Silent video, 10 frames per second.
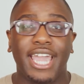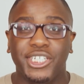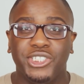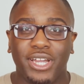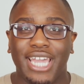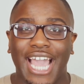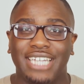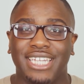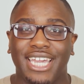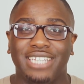Enjoy it
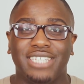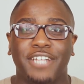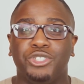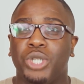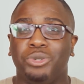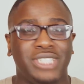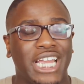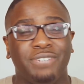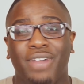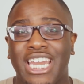as it is and don't
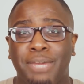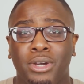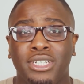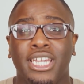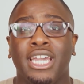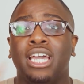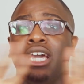change for anybody.